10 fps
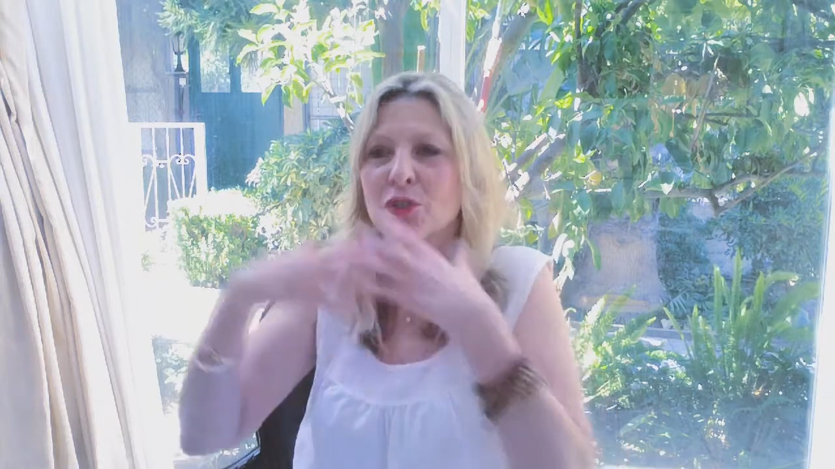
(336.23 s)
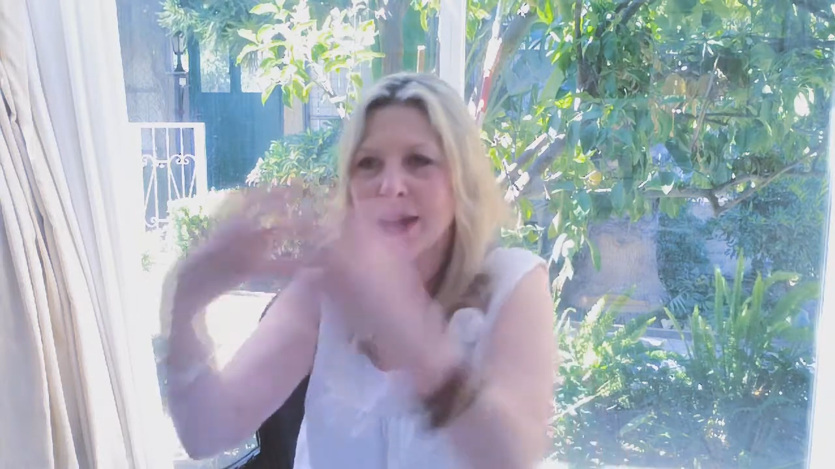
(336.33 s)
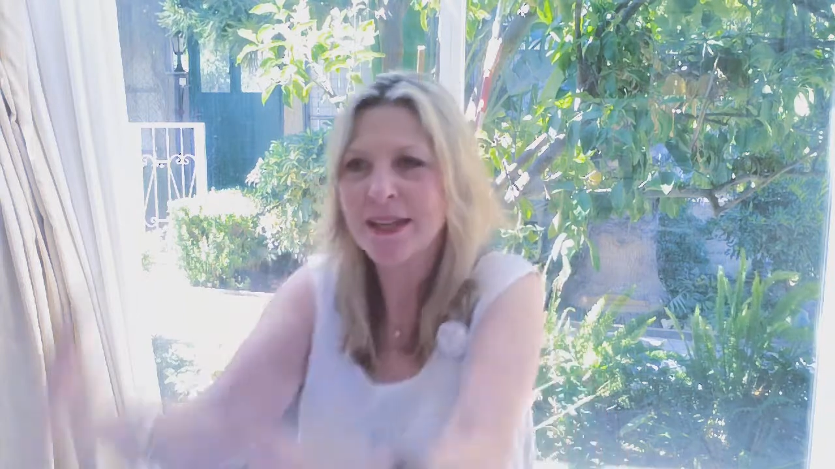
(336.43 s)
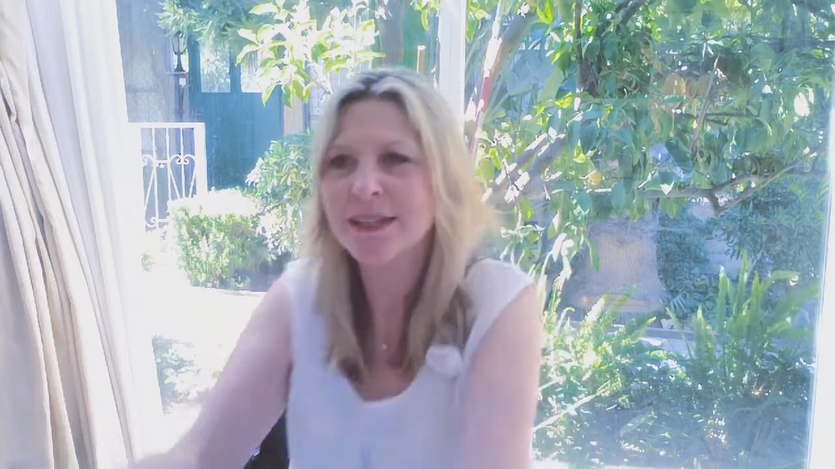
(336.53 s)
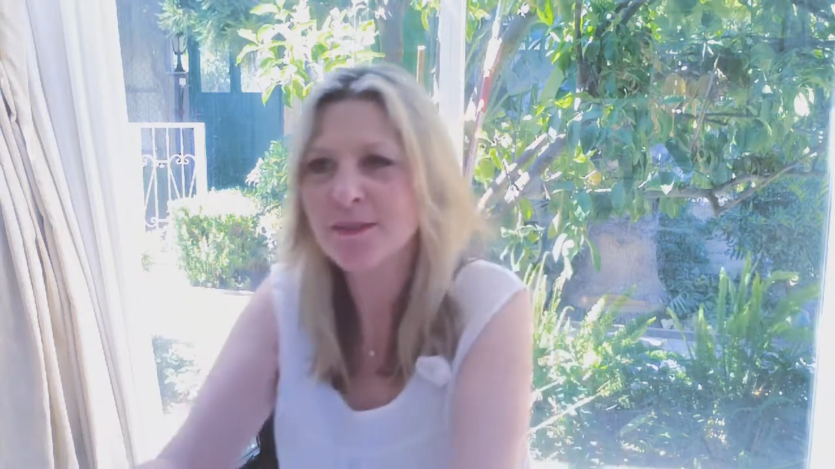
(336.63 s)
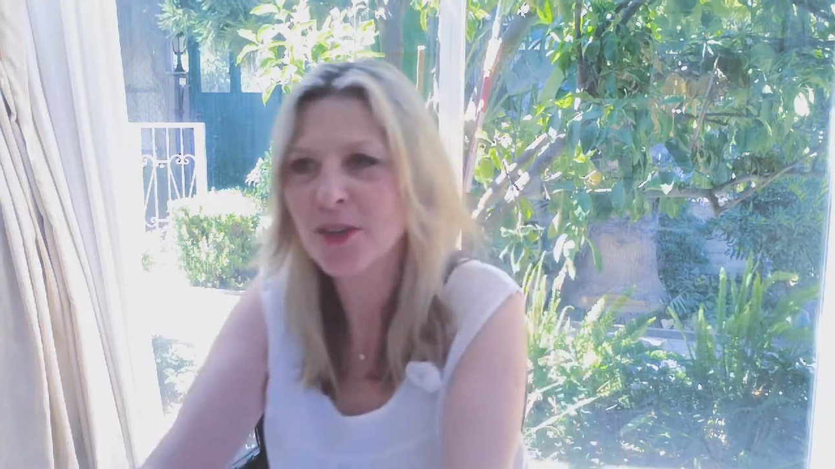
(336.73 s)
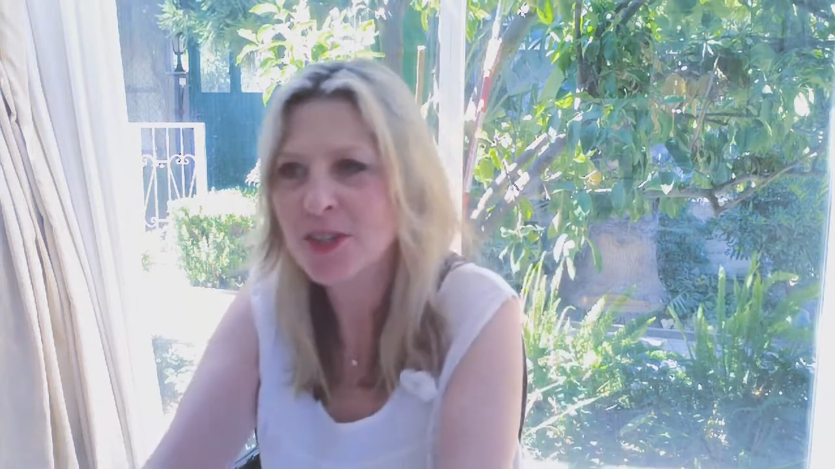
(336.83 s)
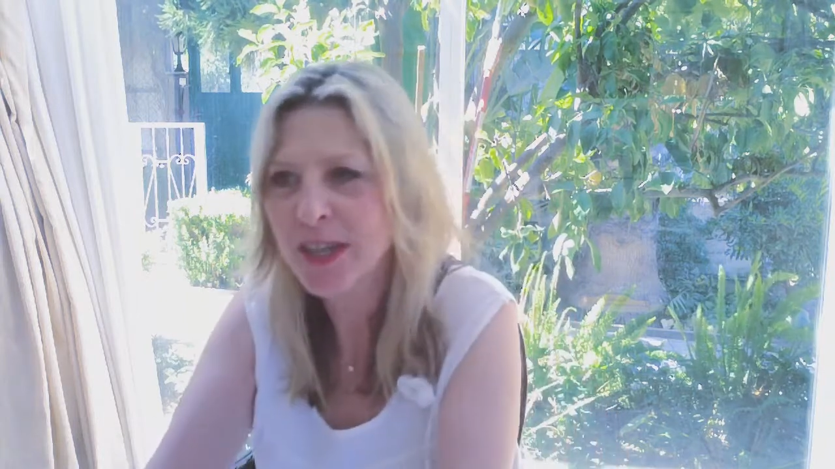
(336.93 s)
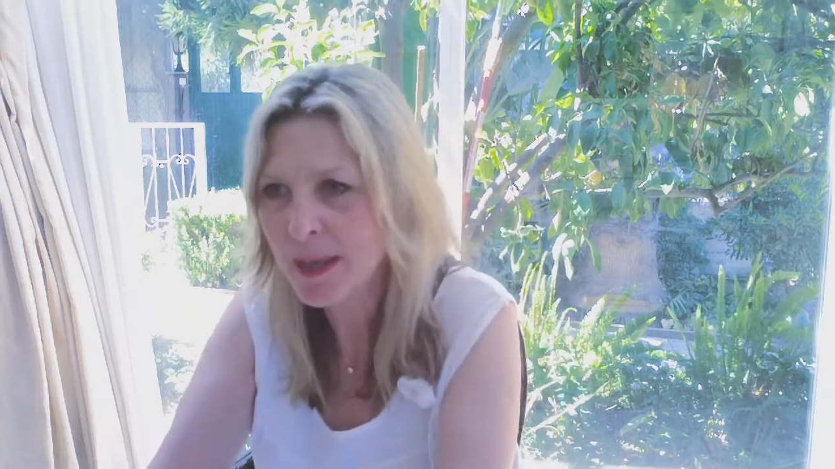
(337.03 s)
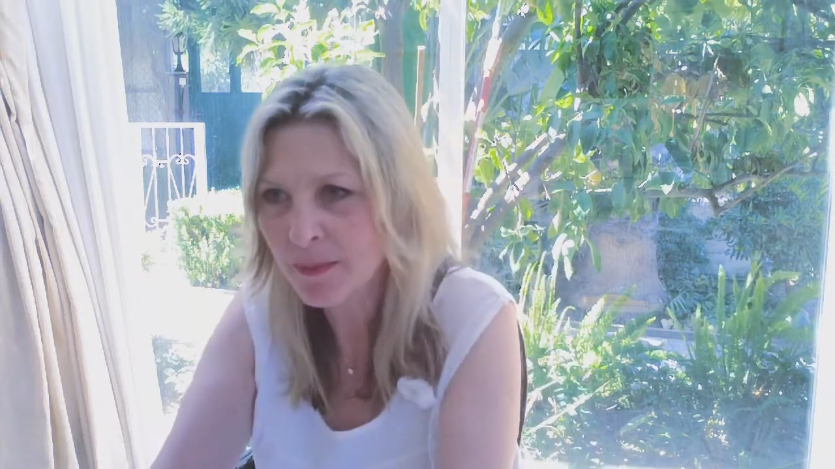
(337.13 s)
transferred
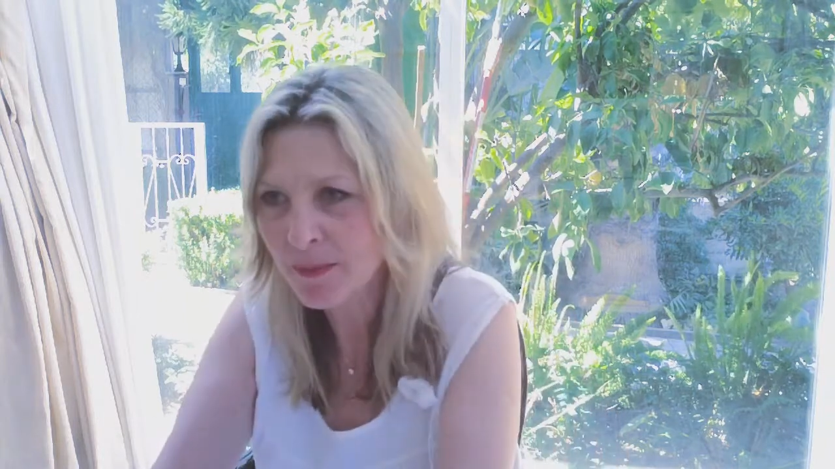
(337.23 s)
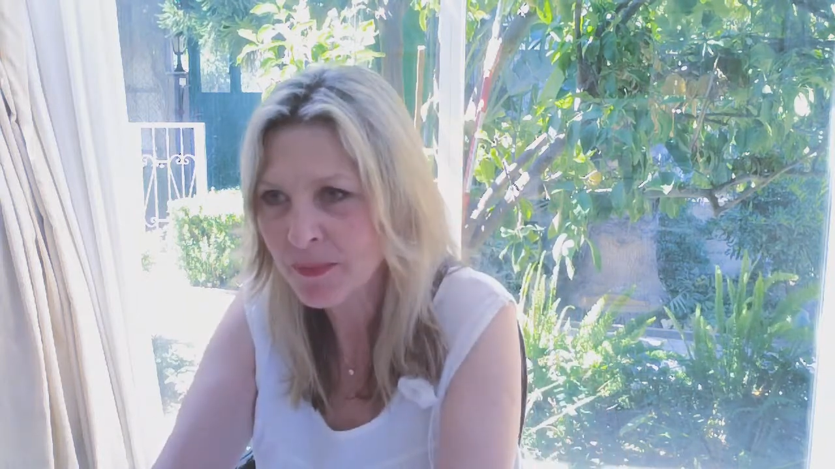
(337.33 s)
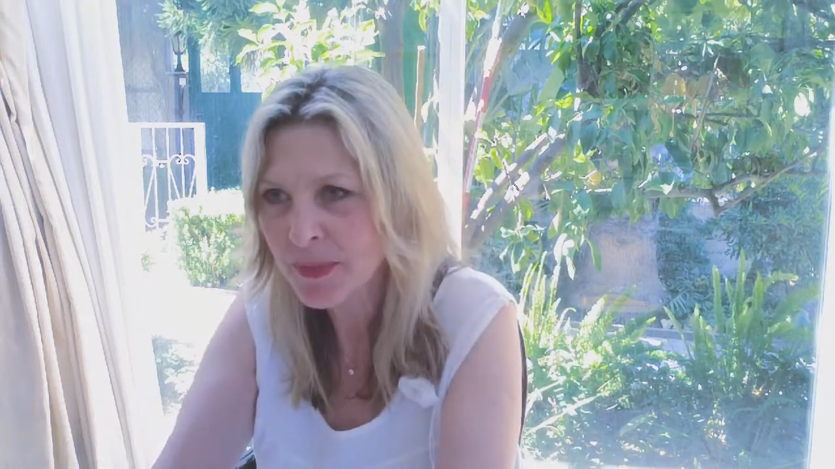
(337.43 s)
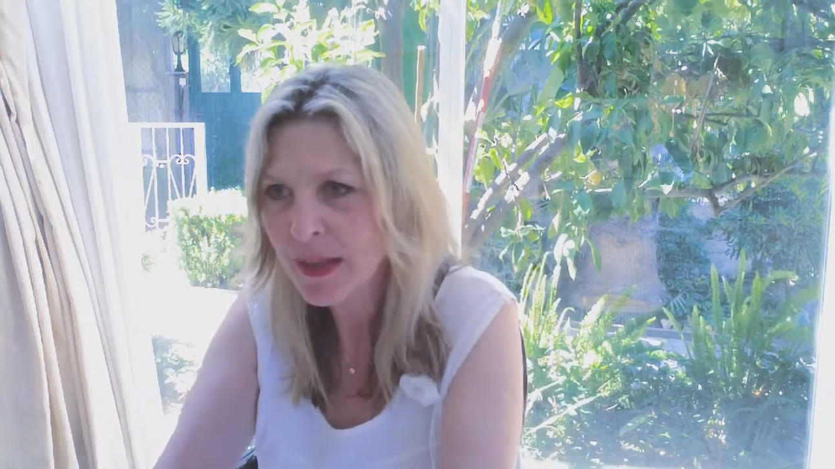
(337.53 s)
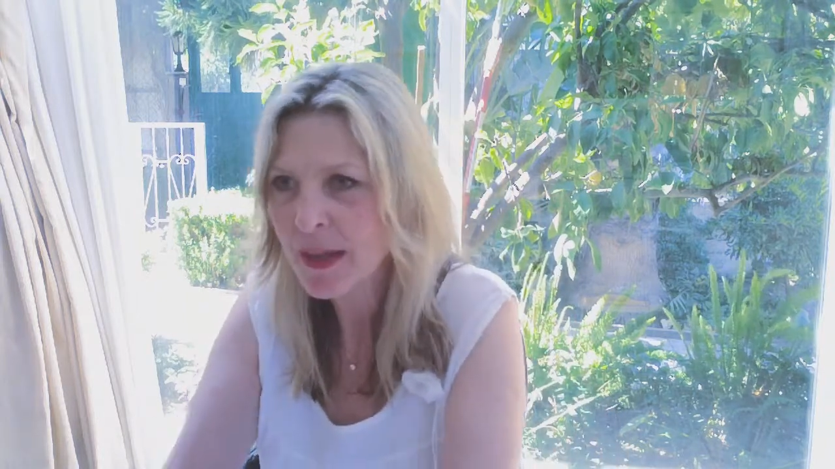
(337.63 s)
to him,